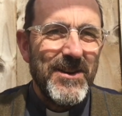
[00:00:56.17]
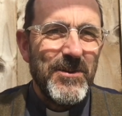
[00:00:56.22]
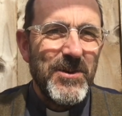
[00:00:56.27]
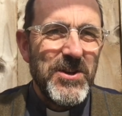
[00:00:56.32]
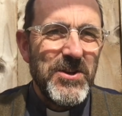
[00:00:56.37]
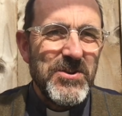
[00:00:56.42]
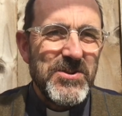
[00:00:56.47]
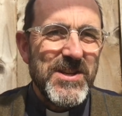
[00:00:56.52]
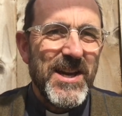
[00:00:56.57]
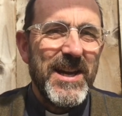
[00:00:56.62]

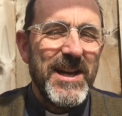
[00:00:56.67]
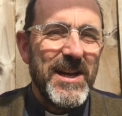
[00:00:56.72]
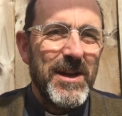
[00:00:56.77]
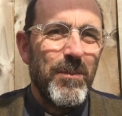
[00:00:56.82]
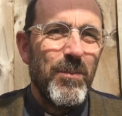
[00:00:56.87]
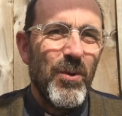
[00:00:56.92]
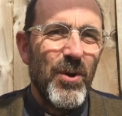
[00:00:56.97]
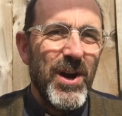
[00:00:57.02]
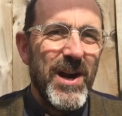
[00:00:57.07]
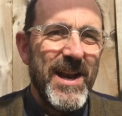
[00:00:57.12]
When you
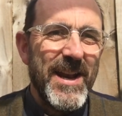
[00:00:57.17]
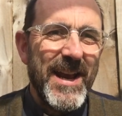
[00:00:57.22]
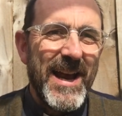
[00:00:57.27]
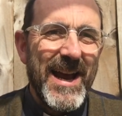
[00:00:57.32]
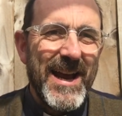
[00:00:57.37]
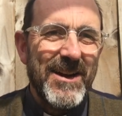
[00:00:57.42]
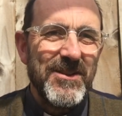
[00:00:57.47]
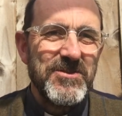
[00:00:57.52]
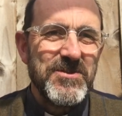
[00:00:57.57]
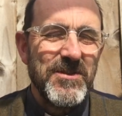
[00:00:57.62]
take bread
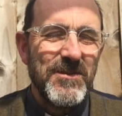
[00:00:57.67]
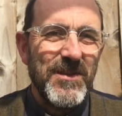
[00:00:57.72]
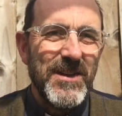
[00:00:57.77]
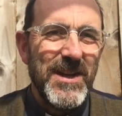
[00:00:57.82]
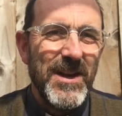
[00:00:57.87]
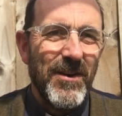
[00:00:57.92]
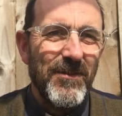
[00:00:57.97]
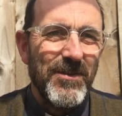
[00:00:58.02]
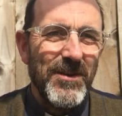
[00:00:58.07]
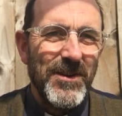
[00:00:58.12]
out of
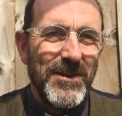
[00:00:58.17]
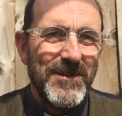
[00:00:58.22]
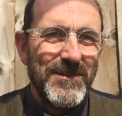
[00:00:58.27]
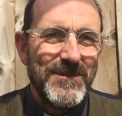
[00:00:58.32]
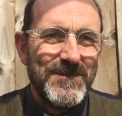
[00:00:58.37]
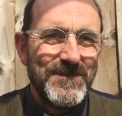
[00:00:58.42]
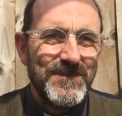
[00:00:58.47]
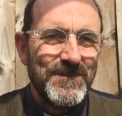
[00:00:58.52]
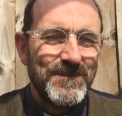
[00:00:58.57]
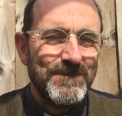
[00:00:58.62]
the oven
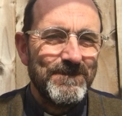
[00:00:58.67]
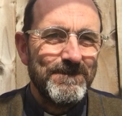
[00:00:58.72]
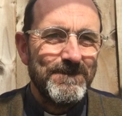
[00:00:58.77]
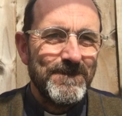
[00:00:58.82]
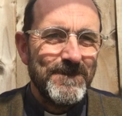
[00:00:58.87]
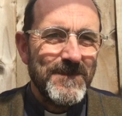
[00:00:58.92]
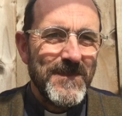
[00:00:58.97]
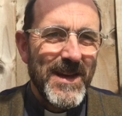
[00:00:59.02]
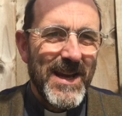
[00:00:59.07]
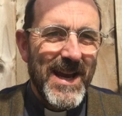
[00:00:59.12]

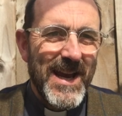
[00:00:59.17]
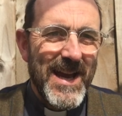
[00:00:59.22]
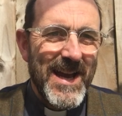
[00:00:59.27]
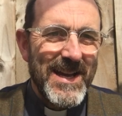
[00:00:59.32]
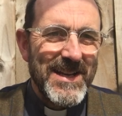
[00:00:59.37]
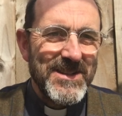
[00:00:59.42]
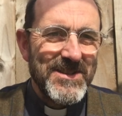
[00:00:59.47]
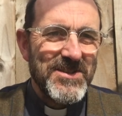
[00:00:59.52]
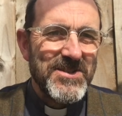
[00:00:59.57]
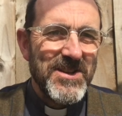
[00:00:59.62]

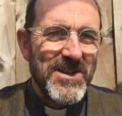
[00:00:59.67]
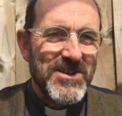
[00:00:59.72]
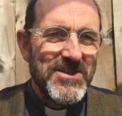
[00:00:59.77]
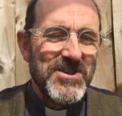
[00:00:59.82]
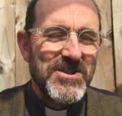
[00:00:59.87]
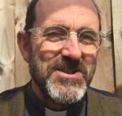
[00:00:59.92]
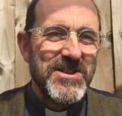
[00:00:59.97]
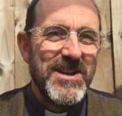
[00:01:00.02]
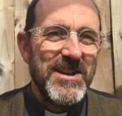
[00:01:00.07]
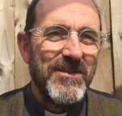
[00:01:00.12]
and
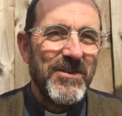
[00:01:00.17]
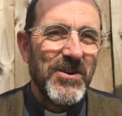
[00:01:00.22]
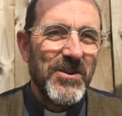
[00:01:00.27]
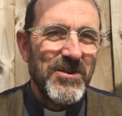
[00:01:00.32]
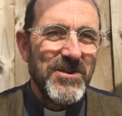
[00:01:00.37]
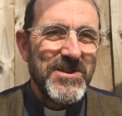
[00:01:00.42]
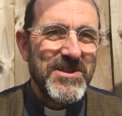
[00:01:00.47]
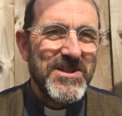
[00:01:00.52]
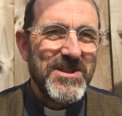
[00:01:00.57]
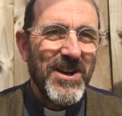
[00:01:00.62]
just leave it
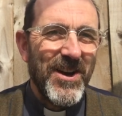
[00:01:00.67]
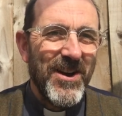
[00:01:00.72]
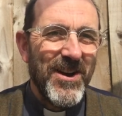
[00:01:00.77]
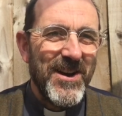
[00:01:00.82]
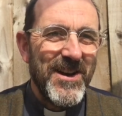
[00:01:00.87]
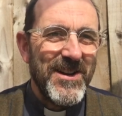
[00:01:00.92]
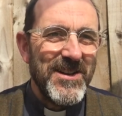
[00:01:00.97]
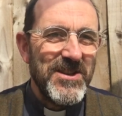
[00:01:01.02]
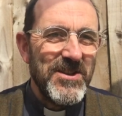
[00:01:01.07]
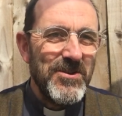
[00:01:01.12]
on the
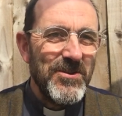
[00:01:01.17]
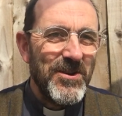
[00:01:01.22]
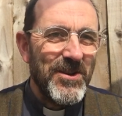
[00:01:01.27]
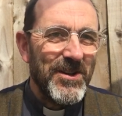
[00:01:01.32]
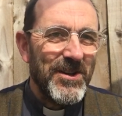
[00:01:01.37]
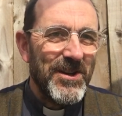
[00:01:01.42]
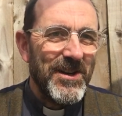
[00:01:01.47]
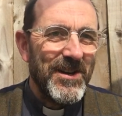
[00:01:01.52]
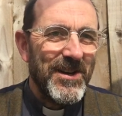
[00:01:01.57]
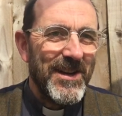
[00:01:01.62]
side, you
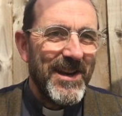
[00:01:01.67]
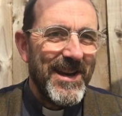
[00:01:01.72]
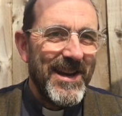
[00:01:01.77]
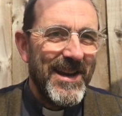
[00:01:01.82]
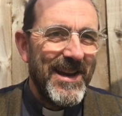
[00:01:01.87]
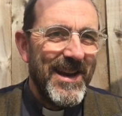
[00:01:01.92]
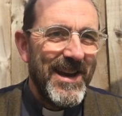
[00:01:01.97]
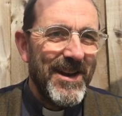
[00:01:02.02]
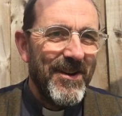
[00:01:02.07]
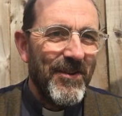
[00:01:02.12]
can
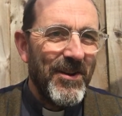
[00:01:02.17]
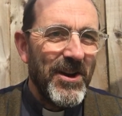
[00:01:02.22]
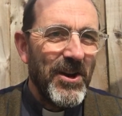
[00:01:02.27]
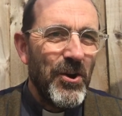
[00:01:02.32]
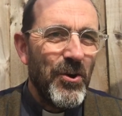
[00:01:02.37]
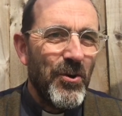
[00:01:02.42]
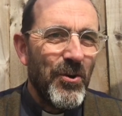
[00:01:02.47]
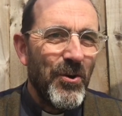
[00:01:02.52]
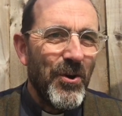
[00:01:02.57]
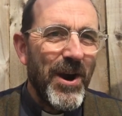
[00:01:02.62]
hear it
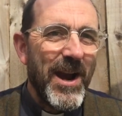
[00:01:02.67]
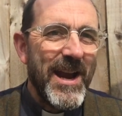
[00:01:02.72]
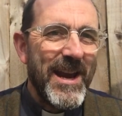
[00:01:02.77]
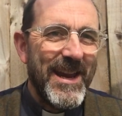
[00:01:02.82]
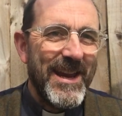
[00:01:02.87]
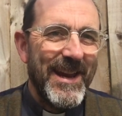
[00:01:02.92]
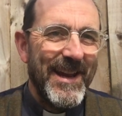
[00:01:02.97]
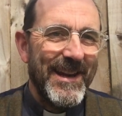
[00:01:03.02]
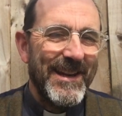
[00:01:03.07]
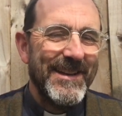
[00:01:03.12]

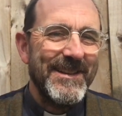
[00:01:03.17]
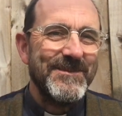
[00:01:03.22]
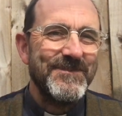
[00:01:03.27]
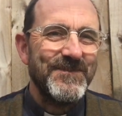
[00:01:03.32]
cracking.